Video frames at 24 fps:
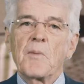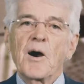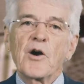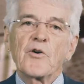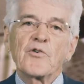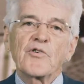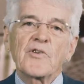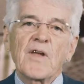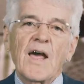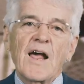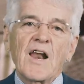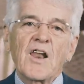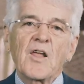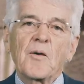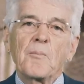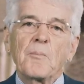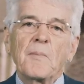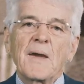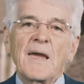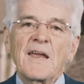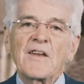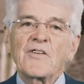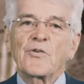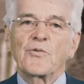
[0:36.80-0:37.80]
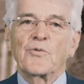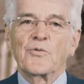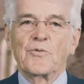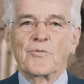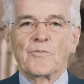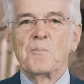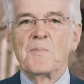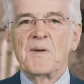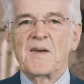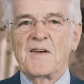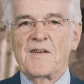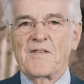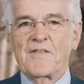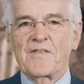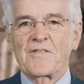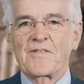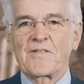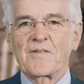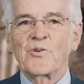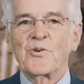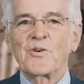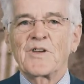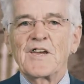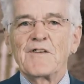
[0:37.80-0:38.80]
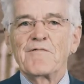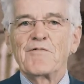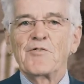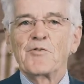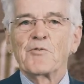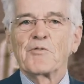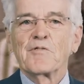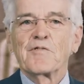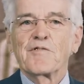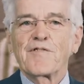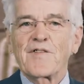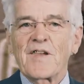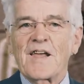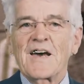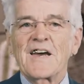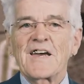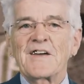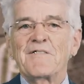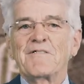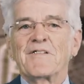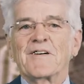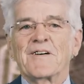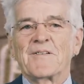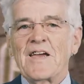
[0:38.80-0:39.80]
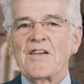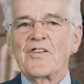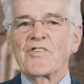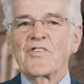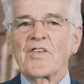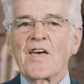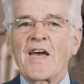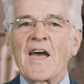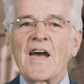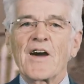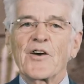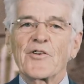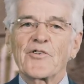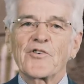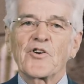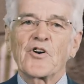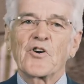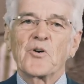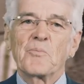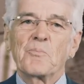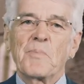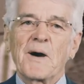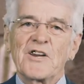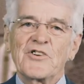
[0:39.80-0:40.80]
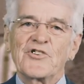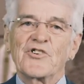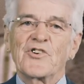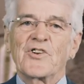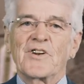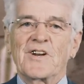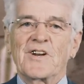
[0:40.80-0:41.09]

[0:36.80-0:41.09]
most elemental myth, to give you a flavour, is the household budget